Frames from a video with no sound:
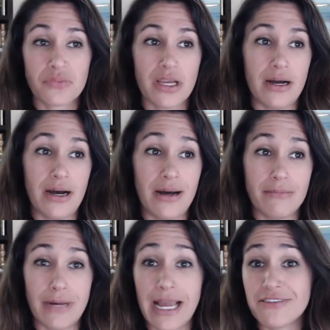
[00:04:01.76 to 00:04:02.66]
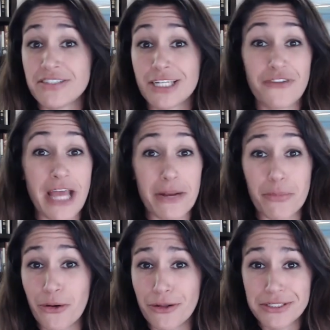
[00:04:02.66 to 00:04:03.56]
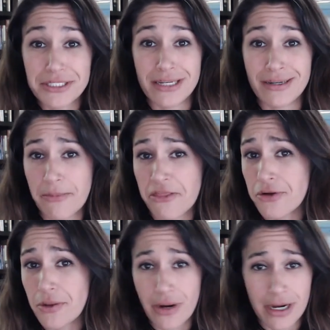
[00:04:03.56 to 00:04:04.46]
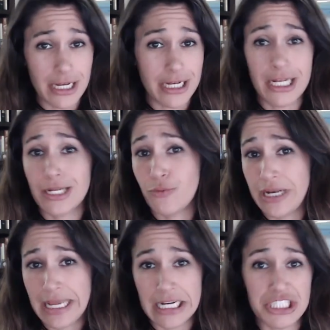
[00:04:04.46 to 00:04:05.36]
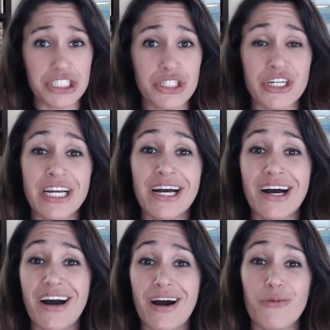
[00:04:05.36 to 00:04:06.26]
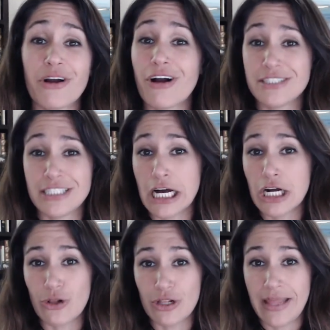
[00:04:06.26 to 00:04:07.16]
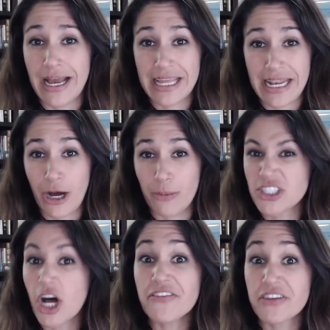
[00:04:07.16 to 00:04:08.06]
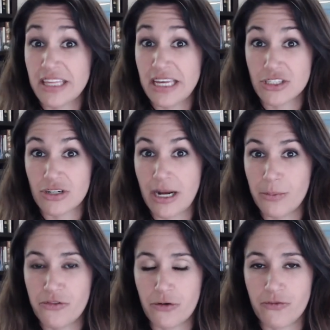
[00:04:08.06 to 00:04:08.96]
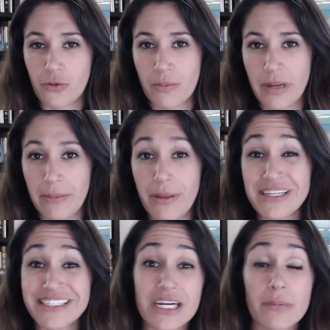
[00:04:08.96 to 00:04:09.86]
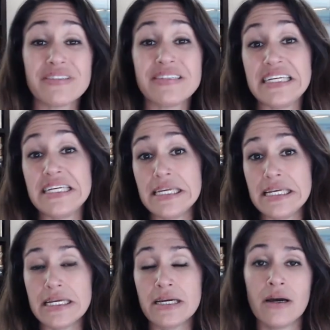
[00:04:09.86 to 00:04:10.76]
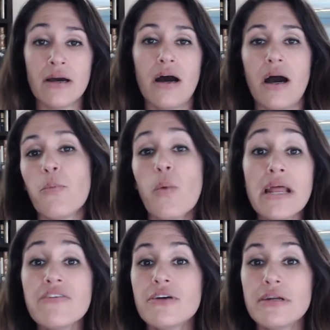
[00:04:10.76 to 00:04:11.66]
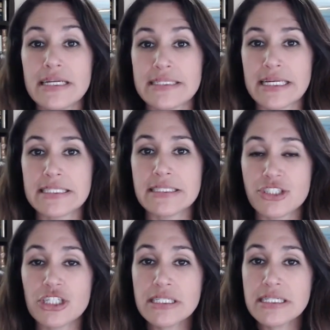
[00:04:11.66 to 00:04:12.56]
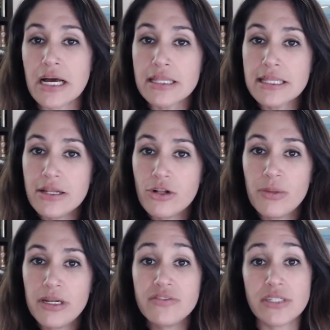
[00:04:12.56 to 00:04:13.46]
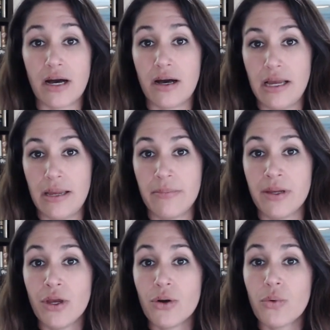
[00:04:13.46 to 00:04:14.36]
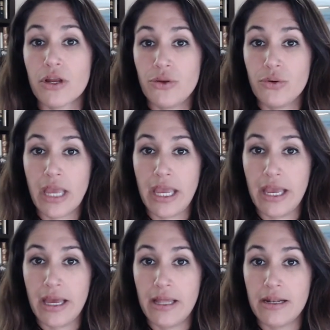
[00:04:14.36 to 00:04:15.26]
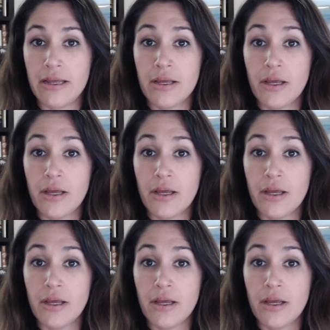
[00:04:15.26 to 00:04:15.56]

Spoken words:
I have stuffed animals. I'm 31. What are you going to do? Where I'll snuggle, and that can help. Soft things are helpful for me. Maybe it's a cup of tea, whatever it is, like just a little bit of time where you can